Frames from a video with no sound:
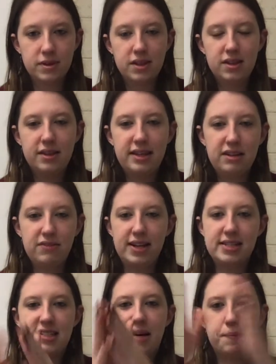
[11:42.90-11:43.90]
think of like
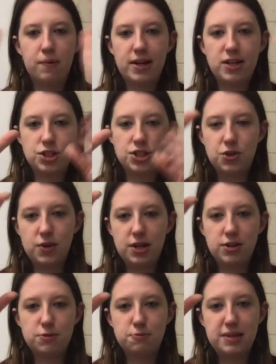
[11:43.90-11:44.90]
separation. So
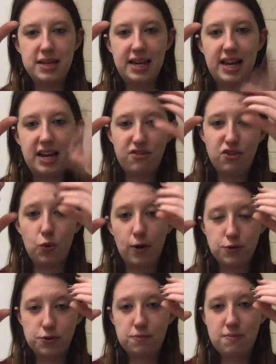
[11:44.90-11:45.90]
here's me, and if you
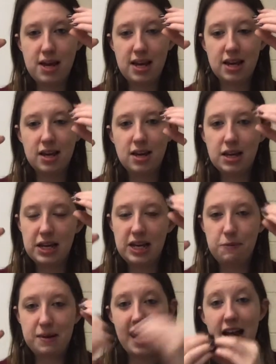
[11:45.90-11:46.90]
worked with me,
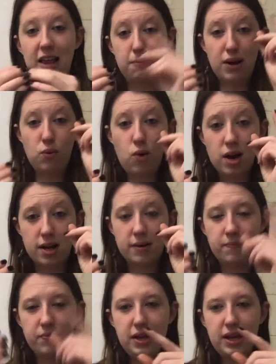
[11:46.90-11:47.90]
it'd be Hallenbeck 1.
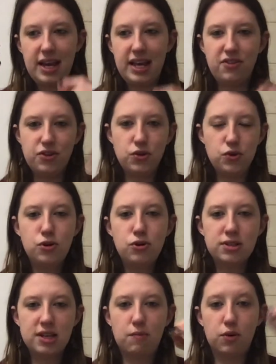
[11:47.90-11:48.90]
And if you knew
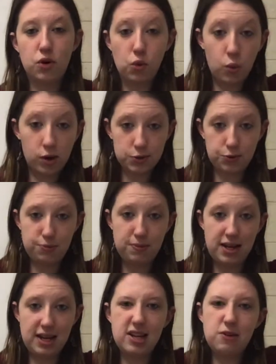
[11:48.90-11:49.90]
someone who worked with
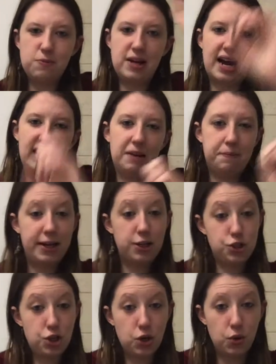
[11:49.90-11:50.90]
me, it'd be Hallenbeck
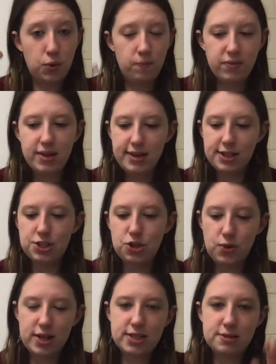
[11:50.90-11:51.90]
2.
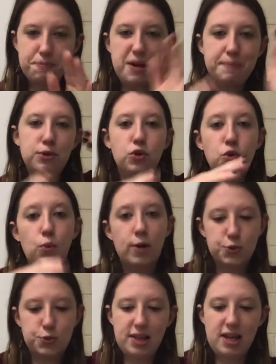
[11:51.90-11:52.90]
So it's people who
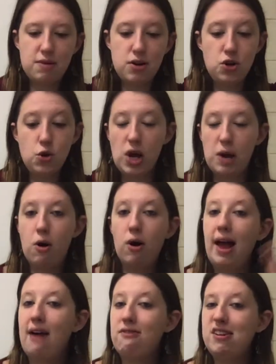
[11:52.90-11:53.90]
worked with him and knew him all
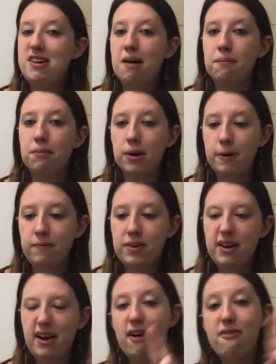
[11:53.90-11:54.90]
have a number
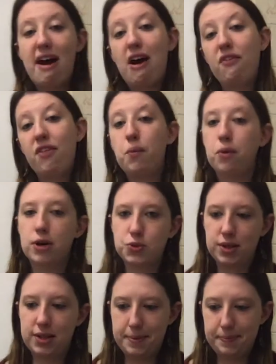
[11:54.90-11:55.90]
of how they worked
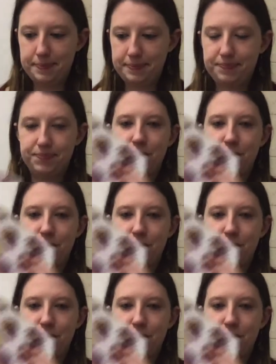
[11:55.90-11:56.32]
with him. So